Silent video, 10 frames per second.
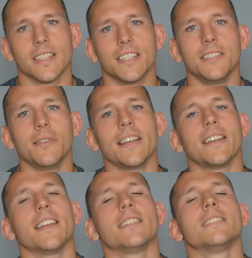You
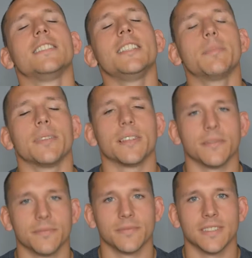inhale deeply,
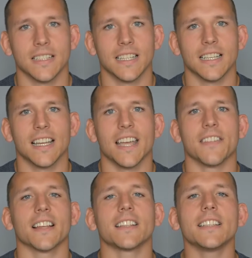
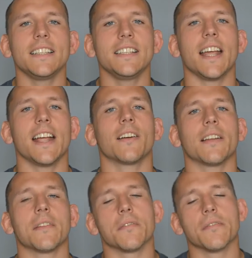and the clean air
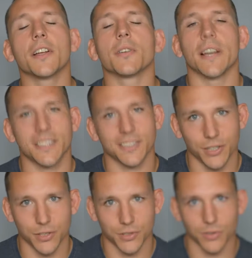invigorates
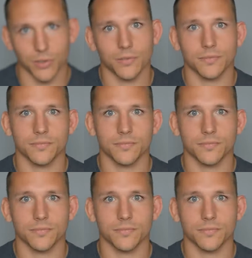your soul.